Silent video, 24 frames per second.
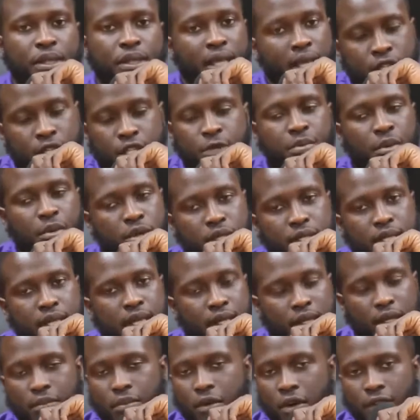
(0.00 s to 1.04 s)
they're supposed to
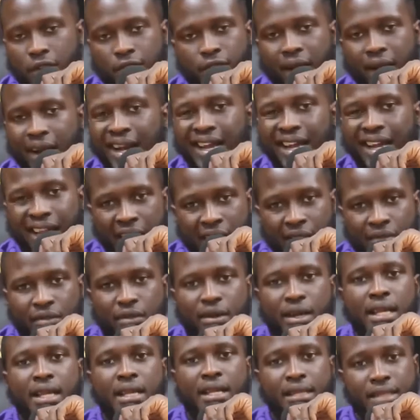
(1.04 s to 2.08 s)
get the birthright
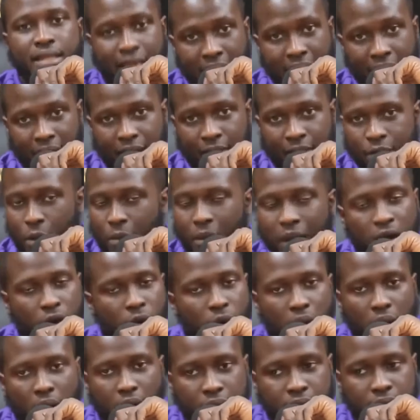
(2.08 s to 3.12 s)
every time, no
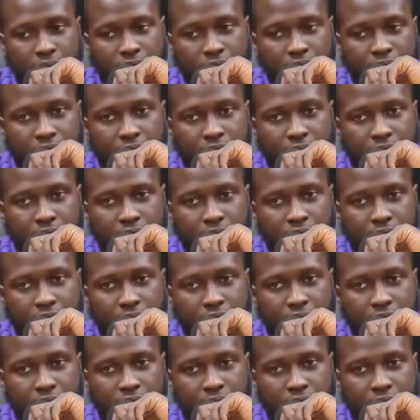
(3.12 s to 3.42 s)
matter what.